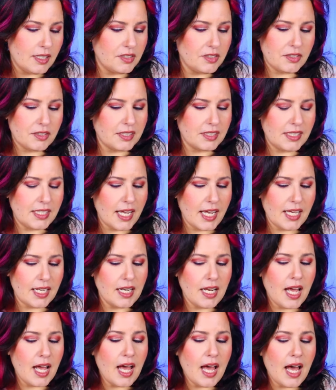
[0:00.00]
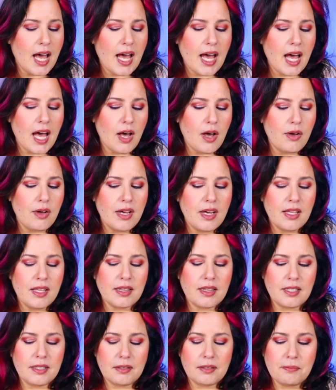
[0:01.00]
understand how
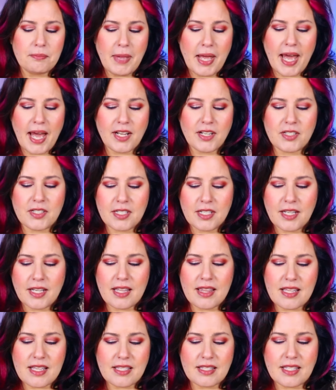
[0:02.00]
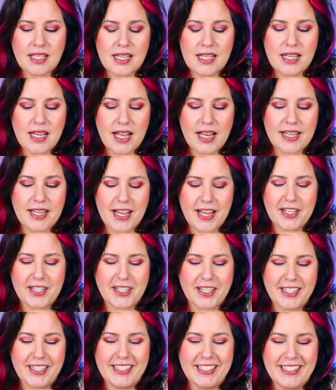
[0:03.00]
the match in the Sunday
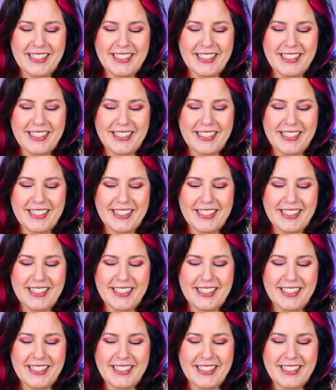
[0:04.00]
dish.